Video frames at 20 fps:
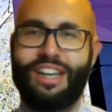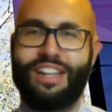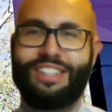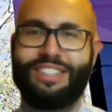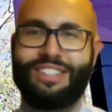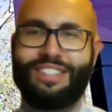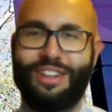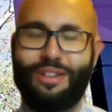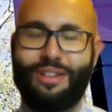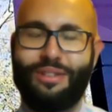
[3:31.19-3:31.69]
Mm-hmm.
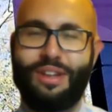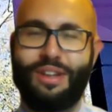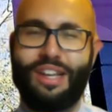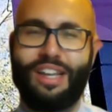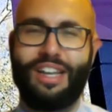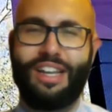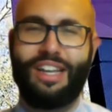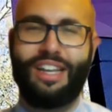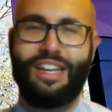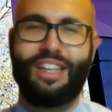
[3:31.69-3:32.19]
So
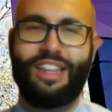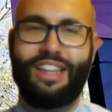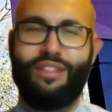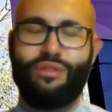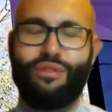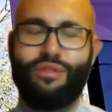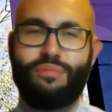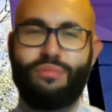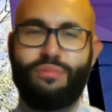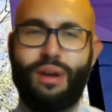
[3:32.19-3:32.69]
that
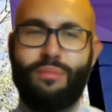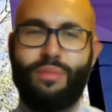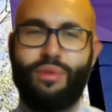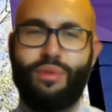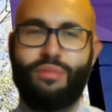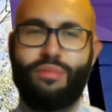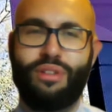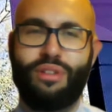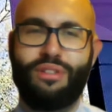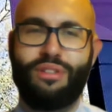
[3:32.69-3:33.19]
was
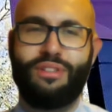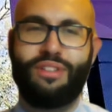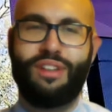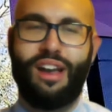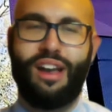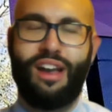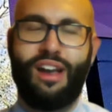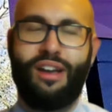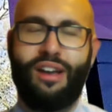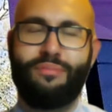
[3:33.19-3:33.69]
memorable.
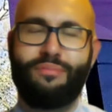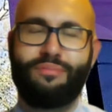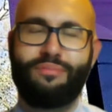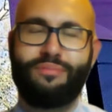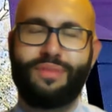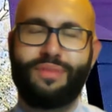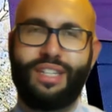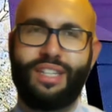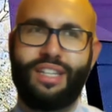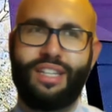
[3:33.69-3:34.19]
Um,
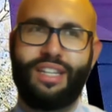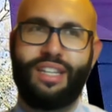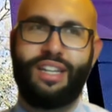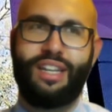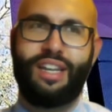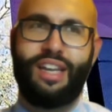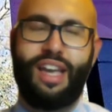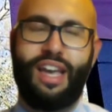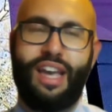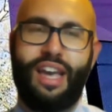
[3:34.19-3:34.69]

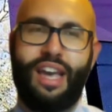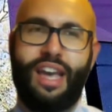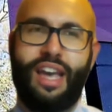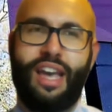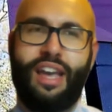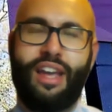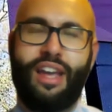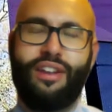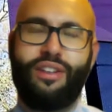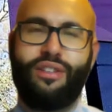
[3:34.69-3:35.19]

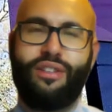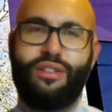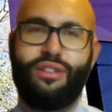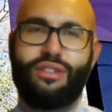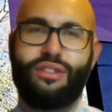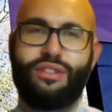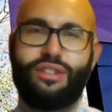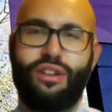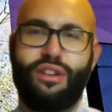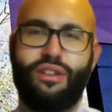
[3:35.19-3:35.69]
and
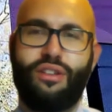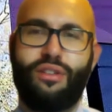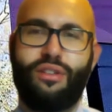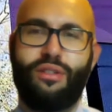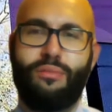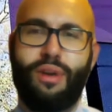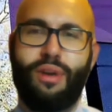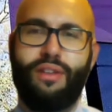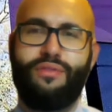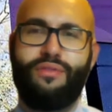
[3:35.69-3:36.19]
also
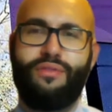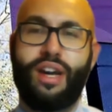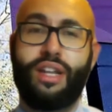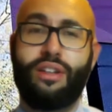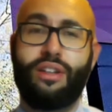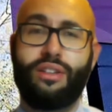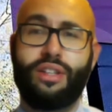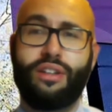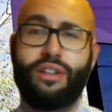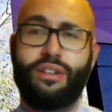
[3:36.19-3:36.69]
my
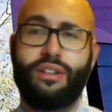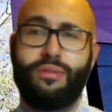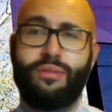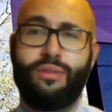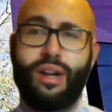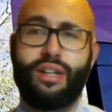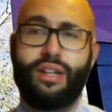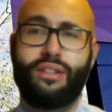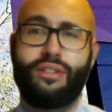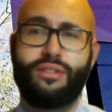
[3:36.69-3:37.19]
final year at
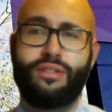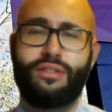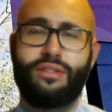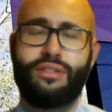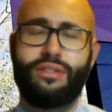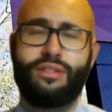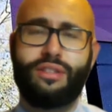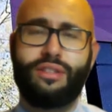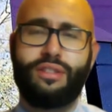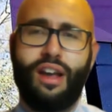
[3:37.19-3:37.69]

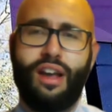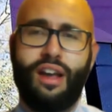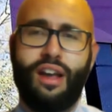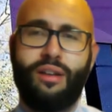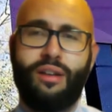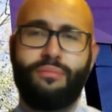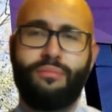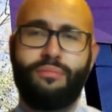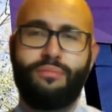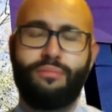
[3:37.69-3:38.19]
Rutgers.
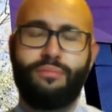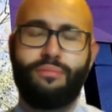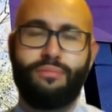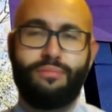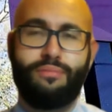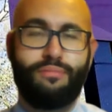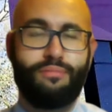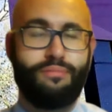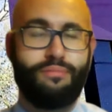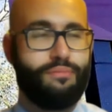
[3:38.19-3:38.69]
Um,
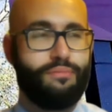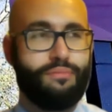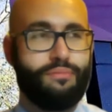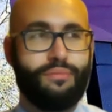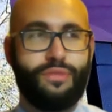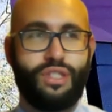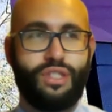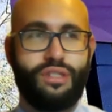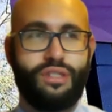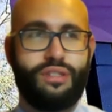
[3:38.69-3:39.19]

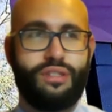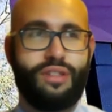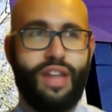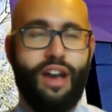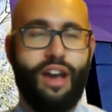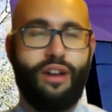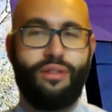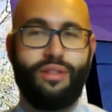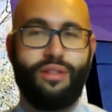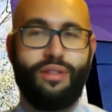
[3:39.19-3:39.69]
just
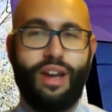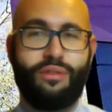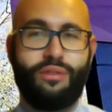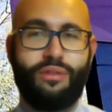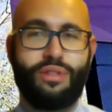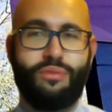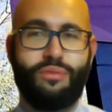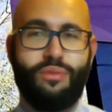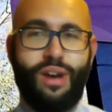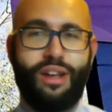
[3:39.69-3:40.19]
that that
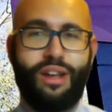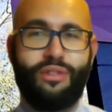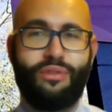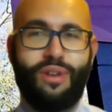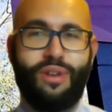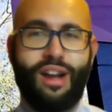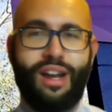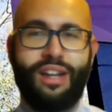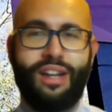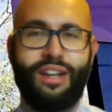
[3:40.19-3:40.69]
was a wild
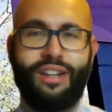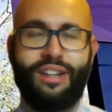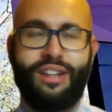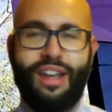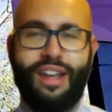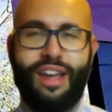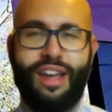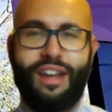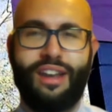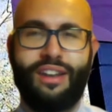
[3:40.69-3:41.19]
ride,
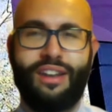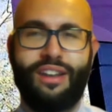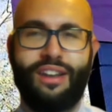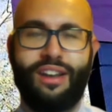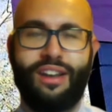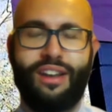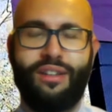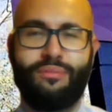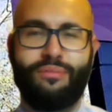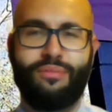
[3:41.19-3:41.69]
and
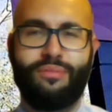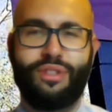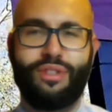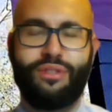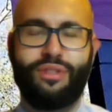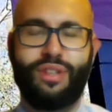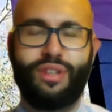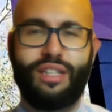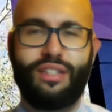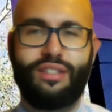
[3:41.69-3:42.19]
um, you
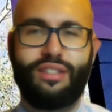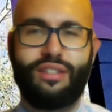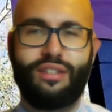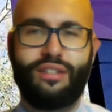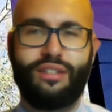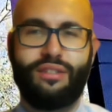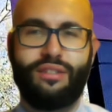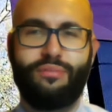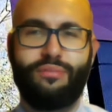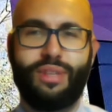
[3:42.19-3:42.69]
get
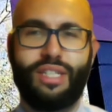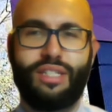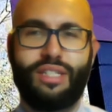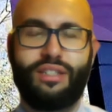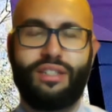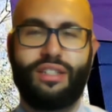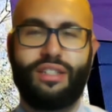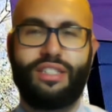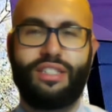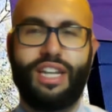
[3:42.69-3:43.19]
to
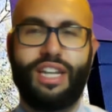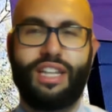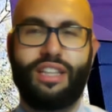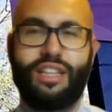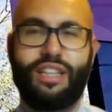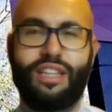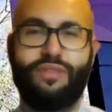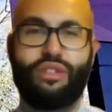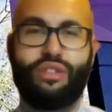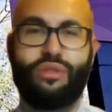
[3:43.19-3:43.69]
basically take the
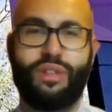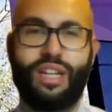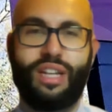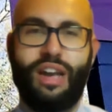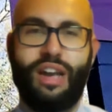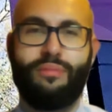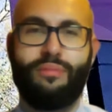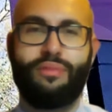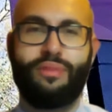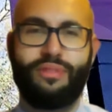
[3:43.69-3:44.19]
victory lap.